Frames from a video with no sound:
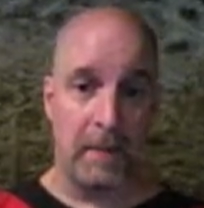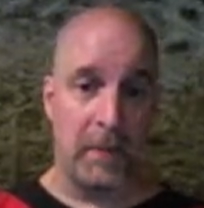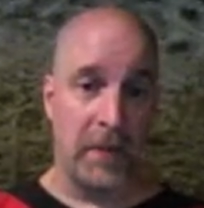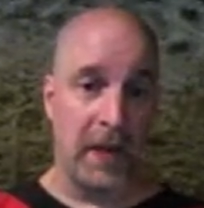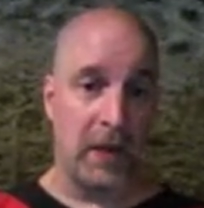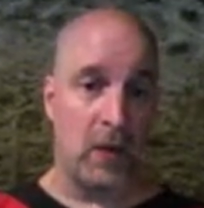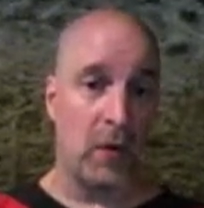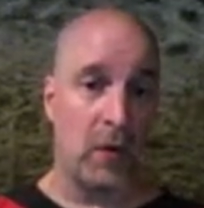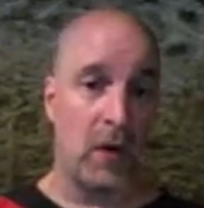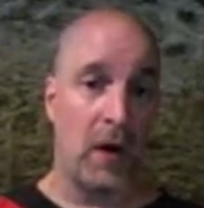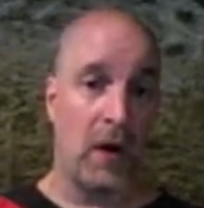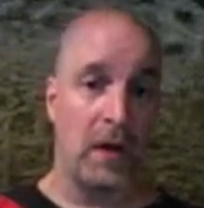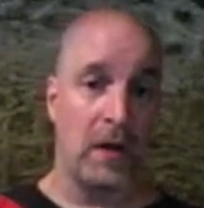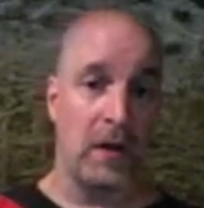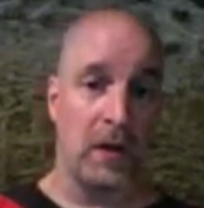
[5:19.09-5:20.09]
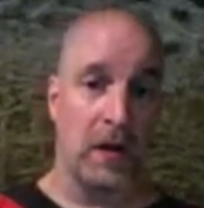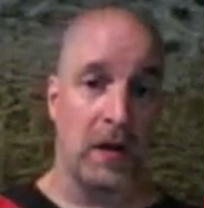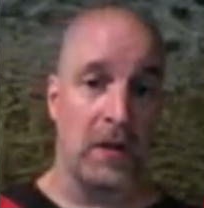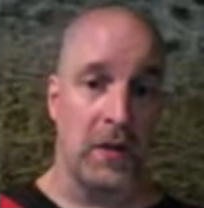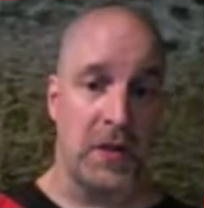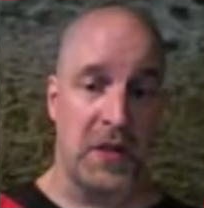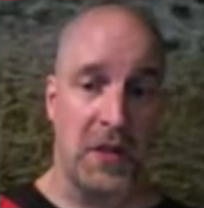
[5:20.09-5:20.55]
thing going on to
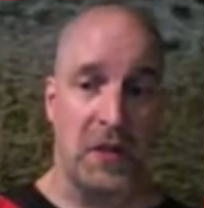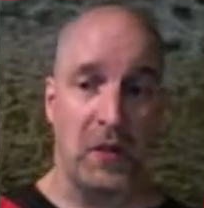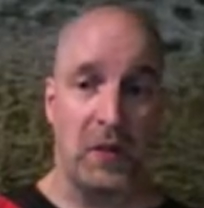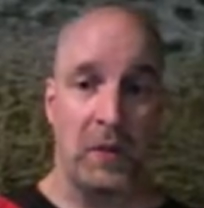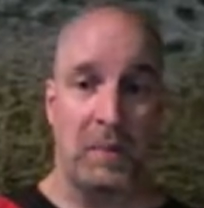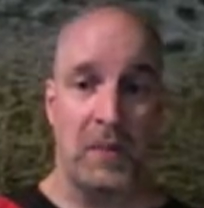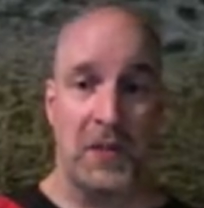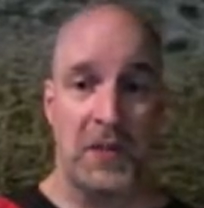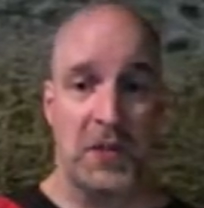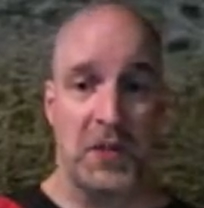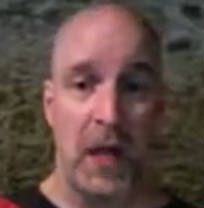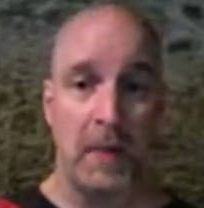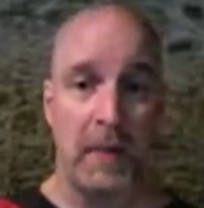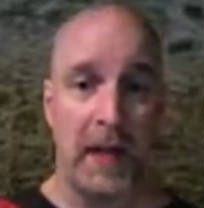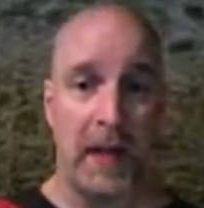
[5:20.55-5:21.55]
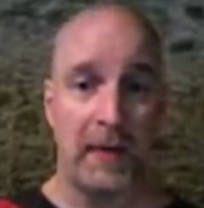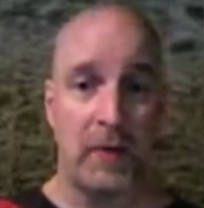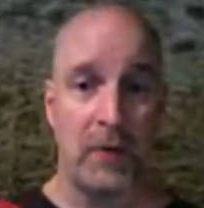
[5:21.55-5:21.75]
cut the signal. This time I have it